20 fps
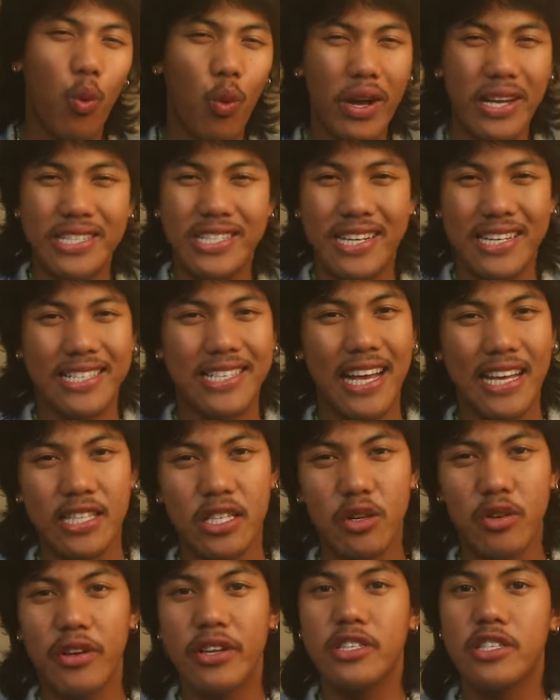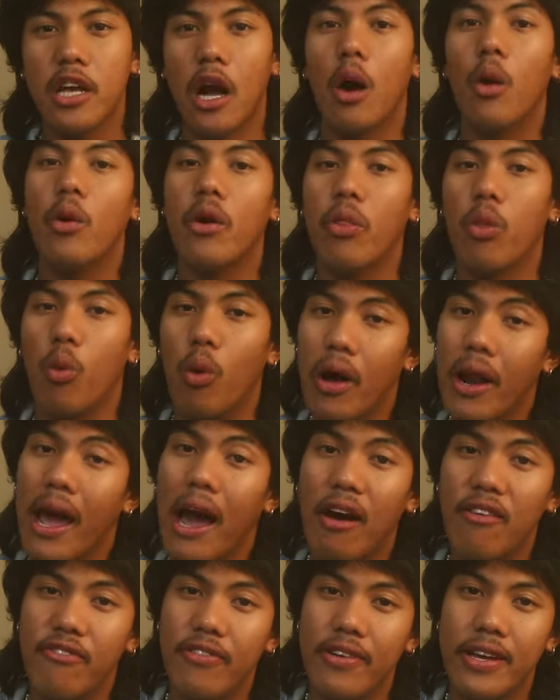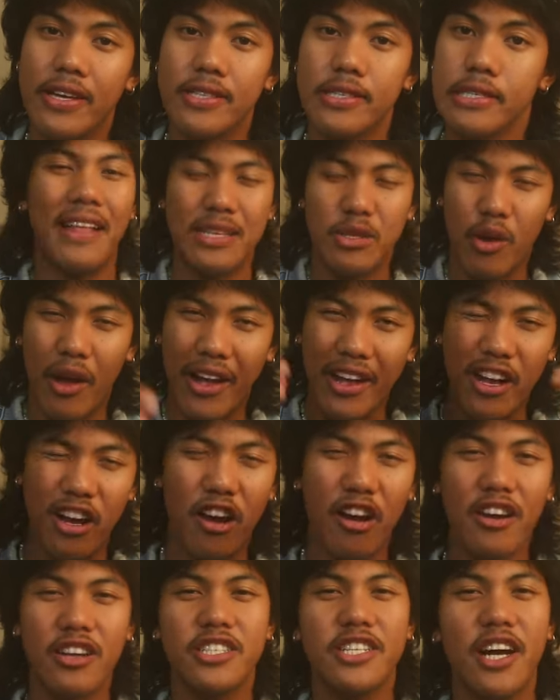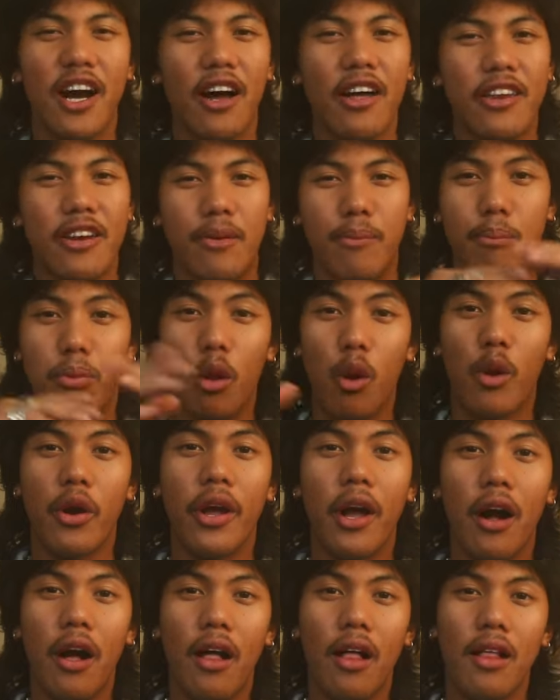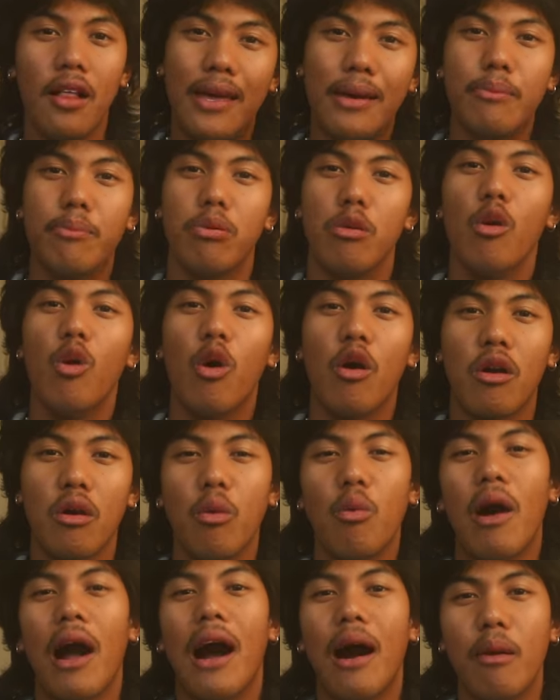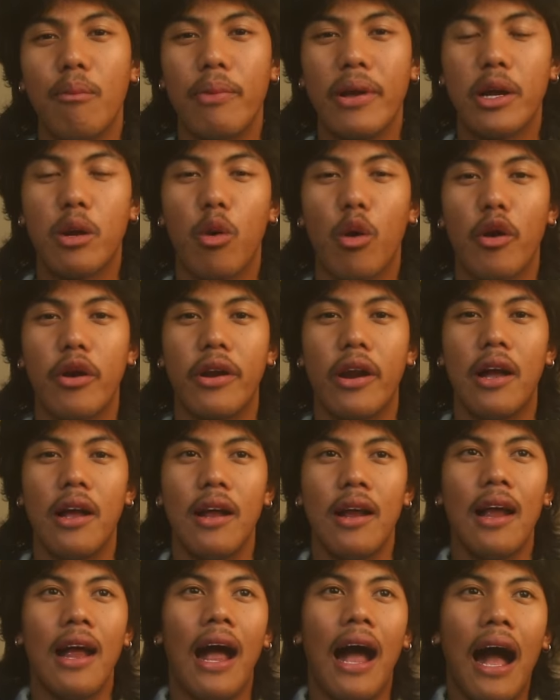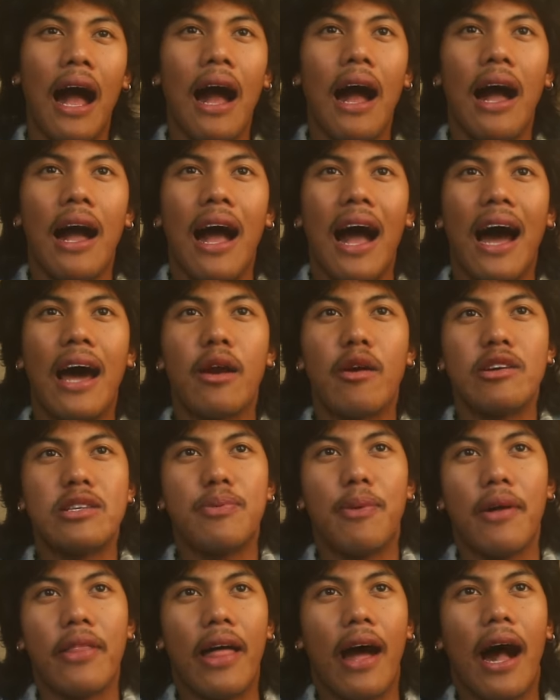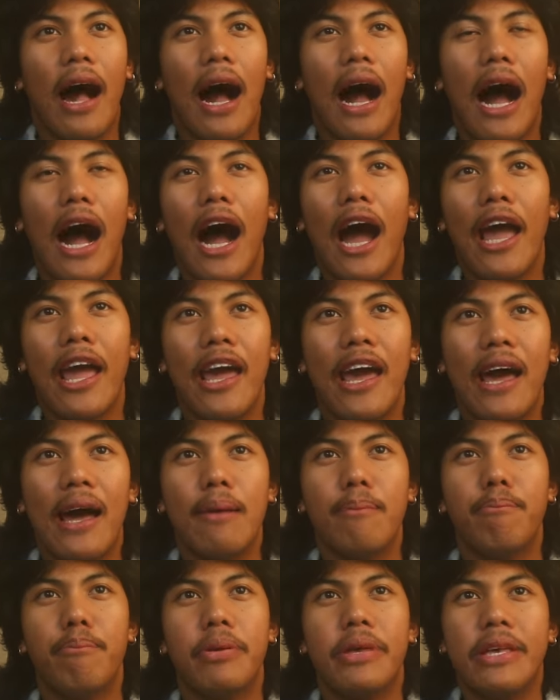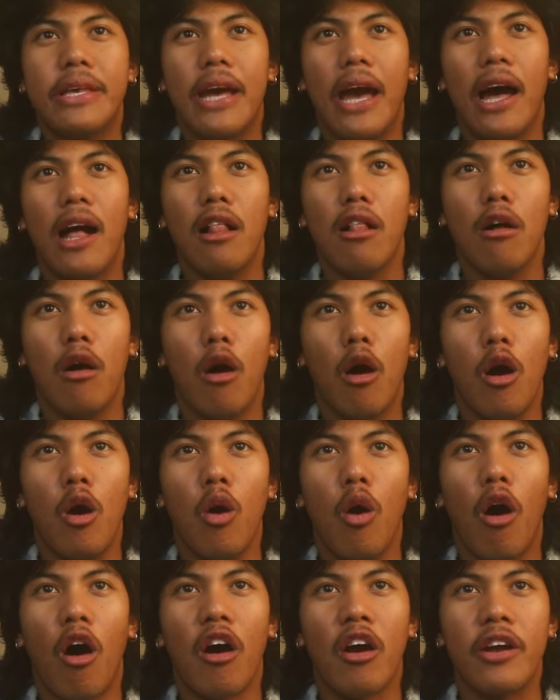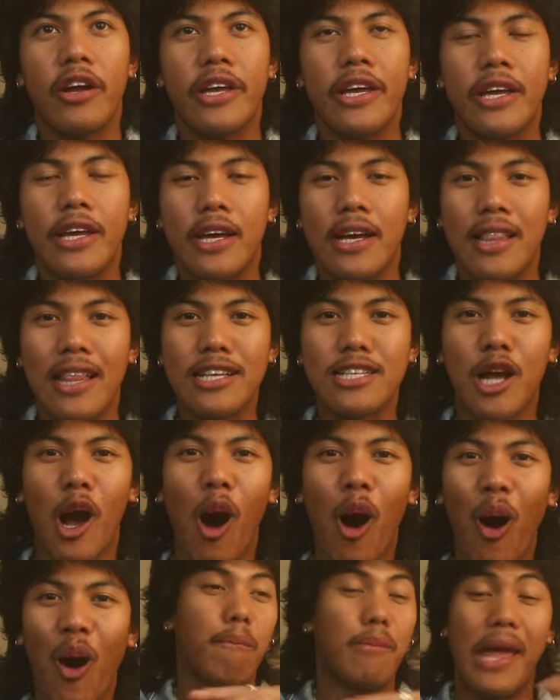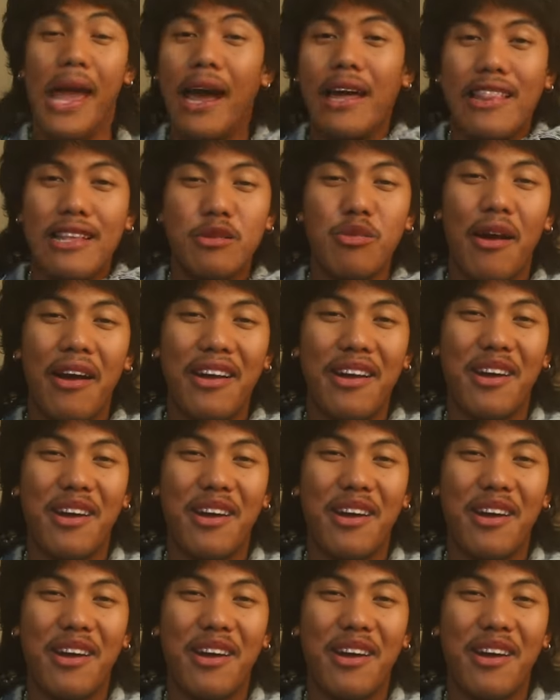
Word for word: which accessories go with what outfits. That's why I encourage y'all and implore y'all. Implore, wow, big word how do I spell that? I-M-P-L-O-R-E, let's go. But yeah, that's why I